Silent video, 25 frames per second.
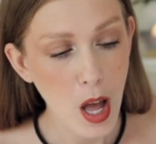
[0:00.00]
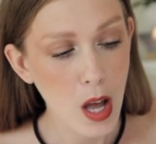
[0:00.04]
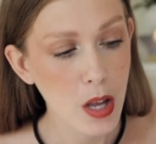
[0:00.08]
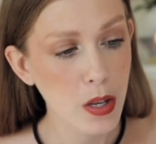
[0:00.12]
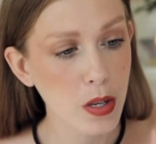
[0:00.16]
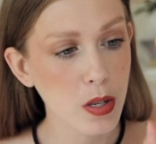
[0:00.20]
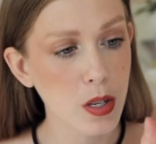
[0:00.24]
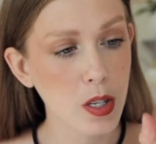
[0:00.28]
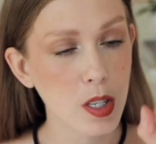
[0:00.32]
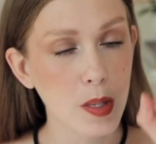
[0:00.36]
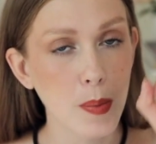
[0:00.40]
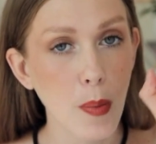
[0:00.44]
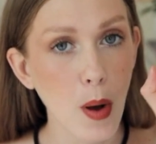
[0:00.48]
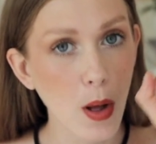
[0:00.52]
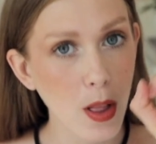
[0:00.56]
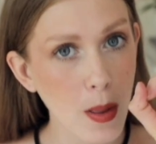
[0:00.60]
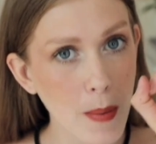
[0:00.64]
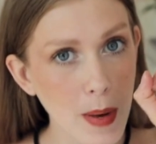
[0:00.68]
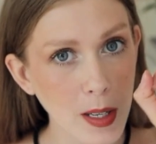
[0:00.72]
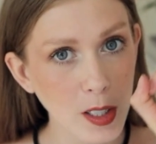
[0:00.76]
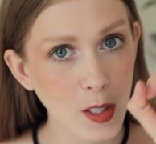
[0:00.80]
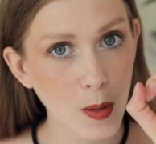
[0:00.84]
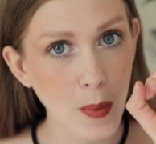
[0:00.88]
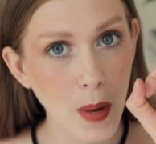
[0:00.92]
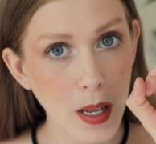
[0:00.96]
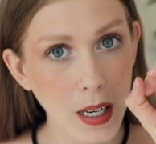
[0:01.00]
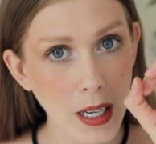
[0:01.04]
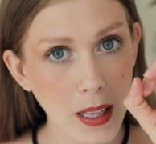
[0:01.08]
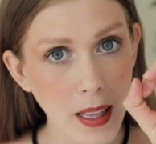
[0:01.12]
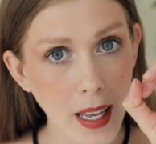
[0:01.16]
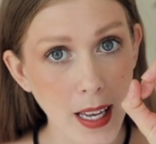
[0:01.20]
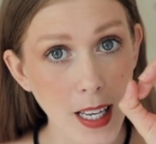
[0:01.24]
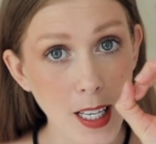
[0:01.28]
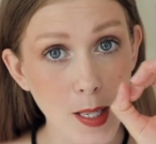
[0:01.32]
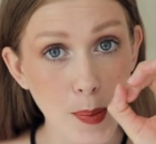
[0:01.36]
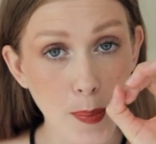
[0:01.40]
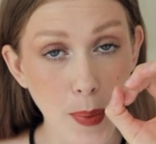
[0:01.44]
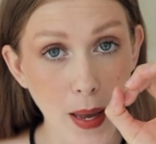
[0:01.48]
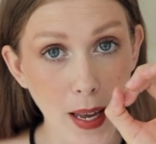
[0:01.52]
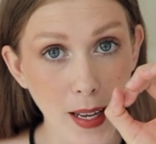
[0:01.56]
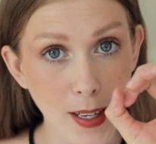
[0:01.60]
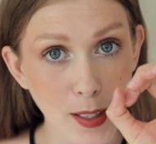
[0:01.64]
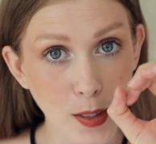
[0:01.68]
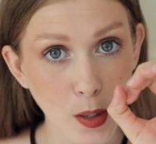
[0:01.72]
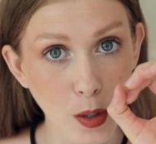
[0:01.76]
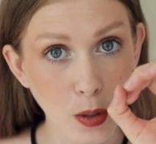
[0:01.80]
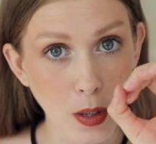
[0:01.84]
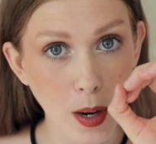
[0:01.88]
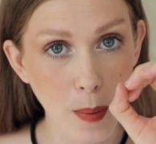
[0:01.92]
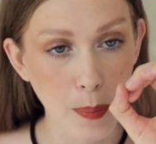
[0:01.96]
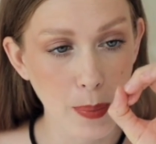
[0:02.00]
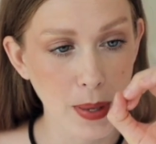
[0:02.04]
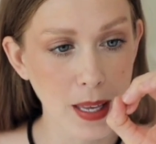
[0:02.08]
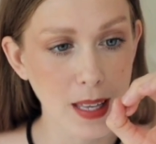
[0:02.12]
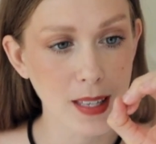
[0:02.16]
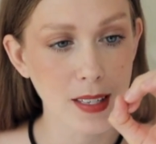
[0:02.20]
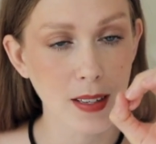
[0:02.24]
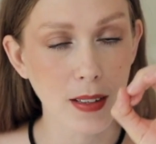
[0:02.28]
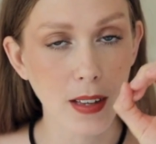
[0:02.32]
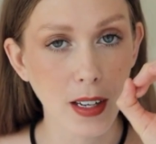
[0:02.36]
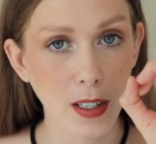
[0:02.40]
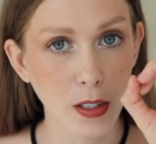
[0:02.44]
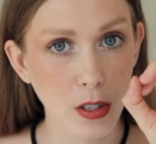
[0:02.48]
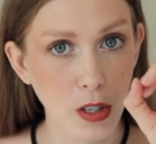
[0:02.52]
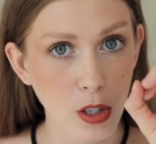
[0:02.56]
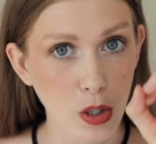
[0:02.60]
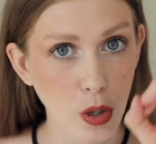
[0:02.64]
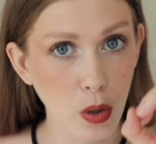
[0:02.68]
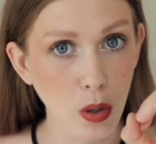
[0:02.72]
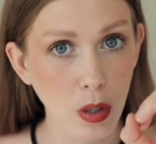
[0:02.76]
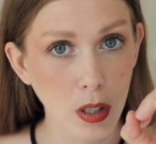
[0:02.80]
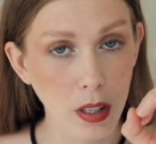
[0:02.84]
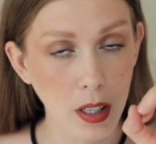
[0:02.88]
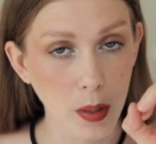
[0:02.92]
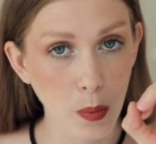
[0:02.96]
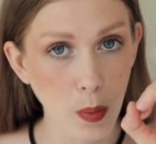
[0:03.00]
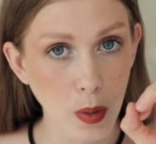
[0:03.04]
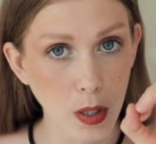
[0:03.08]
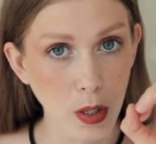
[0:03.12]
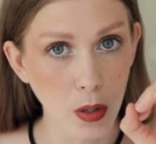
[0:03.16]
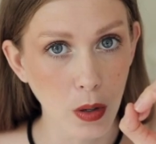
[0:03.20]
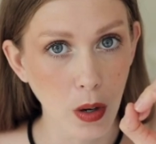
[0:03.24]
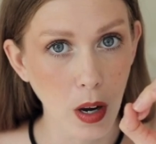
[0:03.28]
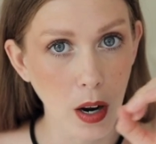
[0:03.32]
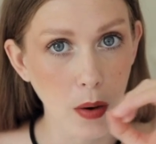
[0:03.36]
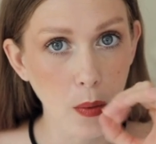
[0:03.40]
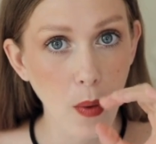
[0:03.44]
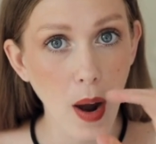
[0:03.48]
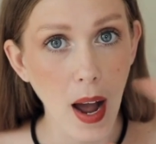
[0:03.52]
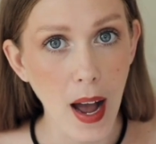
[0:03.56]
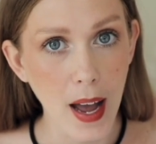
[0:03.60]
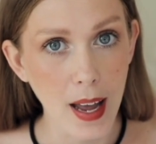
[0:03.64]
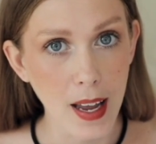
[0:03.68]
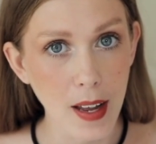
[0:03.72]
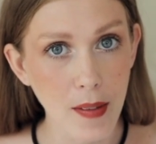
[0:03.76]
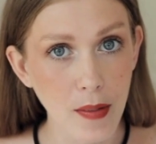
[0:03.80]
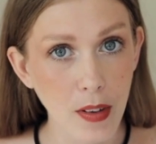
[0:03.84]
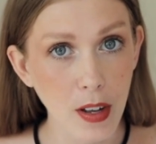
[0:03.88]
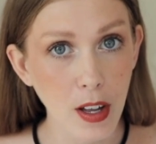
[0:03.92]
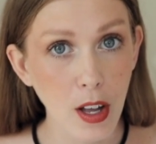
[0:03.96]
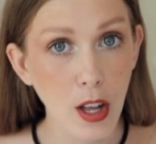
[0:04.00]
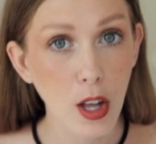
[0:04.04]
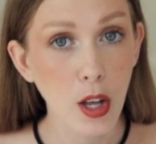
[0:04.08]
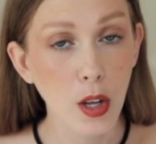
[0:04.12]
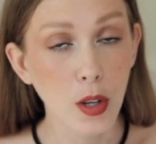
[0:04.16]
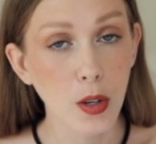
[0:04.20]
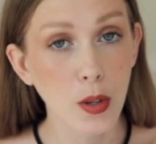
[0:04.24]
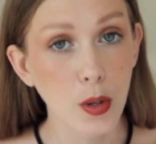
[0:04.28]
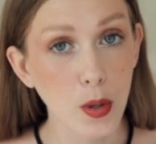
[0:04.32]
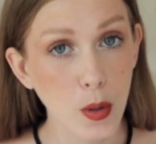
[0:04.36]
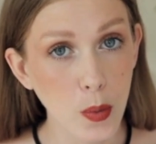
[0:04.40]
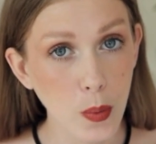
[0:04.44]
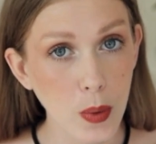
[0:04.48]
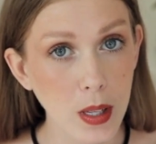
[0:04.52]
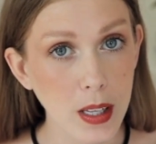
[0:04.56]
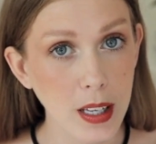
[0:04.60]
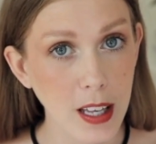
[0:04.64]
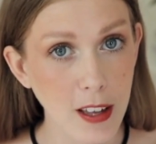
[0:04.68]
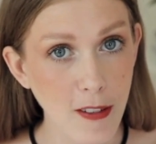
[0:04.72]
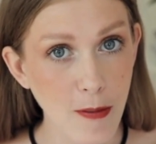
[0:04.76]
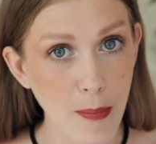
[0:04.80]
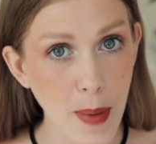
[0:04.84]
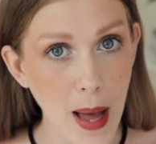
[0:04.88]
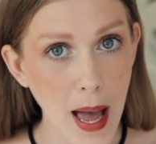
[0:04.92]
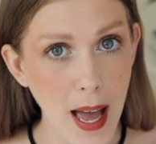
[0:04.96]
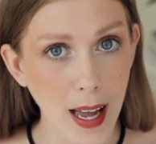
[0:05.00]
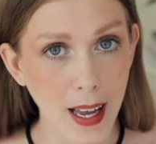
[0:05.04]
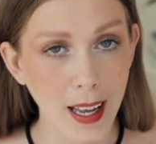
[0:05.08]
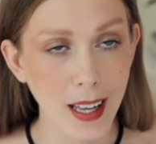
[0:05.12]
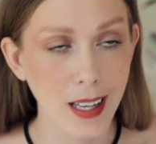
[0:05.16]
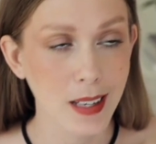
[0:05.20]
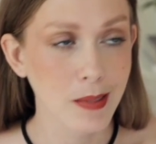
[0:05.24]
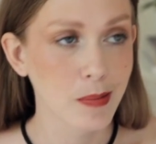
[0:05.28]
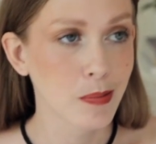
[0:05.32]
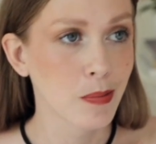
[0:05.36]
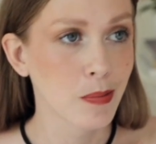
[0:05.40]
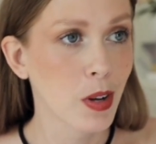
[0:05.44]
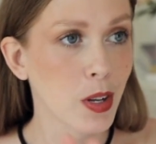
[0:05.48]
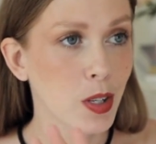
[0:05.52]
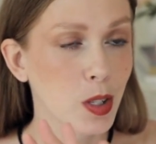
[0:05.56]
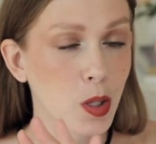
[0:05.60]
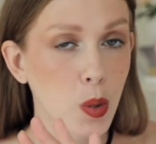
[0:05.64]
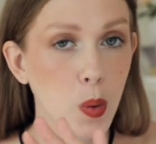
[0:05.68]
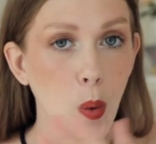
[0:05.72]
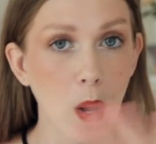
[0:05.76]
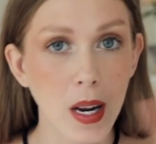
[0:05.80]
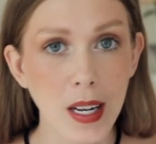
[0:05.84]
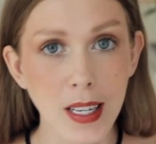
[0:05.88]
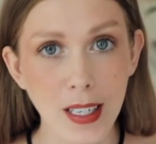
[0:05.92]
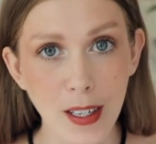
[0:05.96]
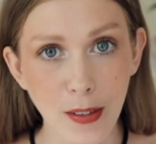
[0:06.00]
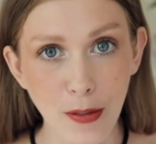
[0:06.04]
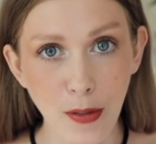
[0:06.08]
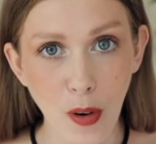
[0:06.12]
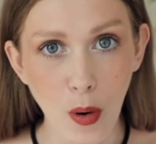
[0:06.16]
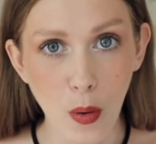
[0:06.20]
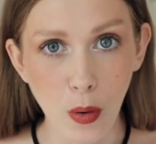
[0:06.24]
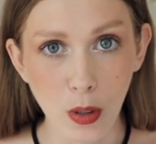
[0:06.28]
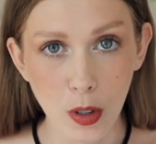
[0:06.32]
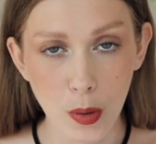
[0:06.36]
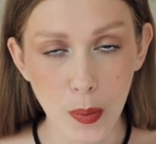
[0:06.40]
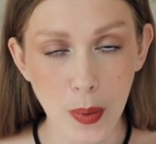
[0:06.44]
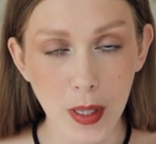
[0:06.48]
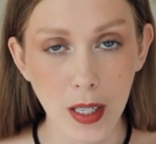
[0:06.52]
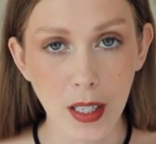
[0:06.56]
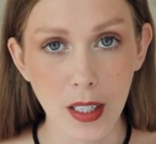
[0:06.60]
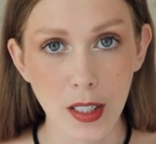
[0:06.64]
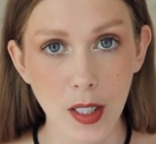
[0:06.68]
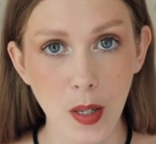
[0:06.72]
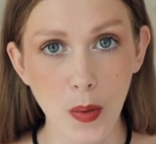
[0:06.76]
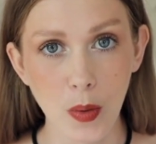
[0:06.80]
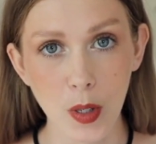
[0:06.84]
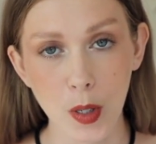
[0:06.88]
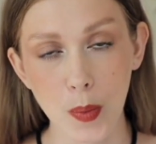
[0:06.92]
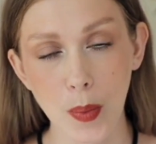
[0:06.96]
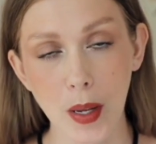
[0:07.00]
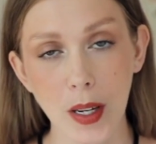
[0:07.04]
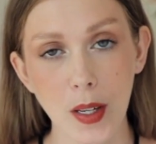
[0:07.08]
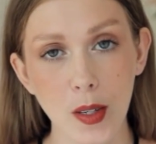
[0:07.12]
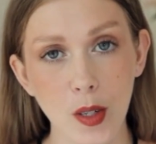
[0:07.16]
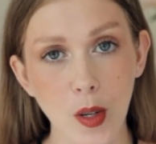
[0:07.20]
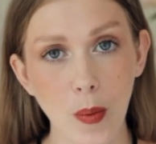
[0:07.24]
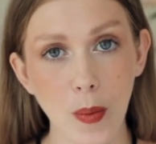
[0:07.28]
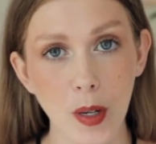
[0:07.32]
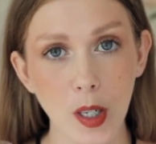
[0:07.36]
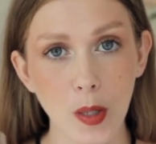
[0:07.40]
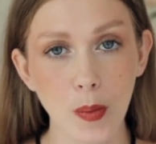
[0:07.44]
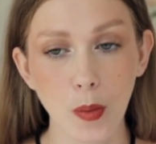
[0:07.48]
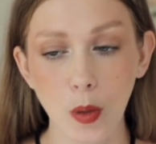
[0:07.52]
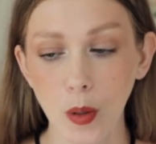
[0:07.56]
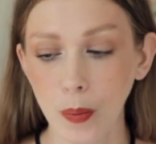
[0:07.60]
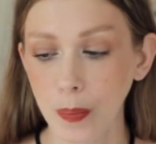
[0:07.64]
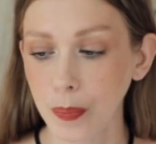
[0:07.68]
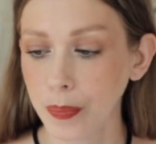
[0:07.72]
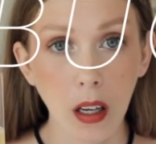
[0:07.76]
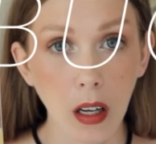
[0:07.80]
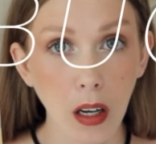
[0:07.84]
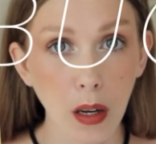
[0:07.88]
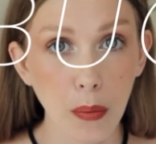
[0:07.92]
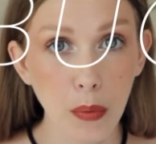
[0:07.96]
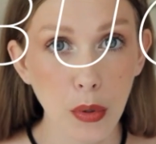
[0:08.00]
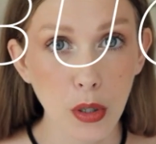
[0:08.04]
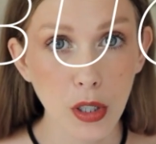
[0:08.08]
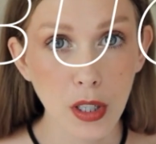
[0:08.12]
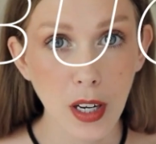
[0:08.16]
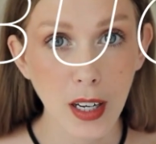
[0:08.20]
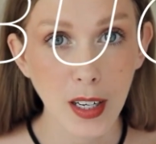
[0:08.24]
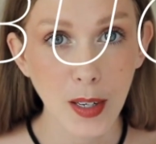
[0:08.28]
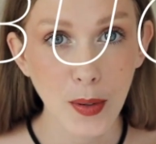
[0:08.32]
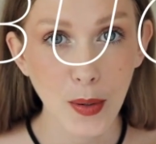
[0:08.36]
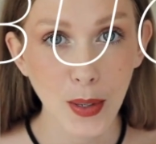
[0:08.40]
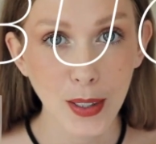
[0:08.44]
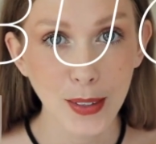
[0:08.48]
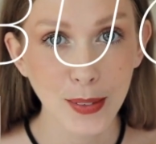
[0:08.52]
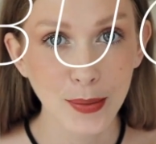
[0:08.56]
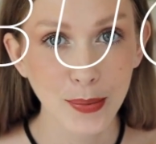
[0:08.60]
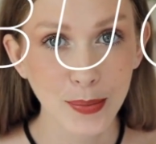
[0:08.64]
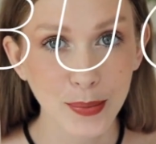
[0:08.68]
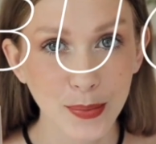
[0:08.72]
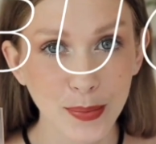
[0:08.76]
So the small amount of money they spend on a piece of luxury chocolate when you arrive, you will give back 20-fold, because you will spend so much more. Kombucha, anyone?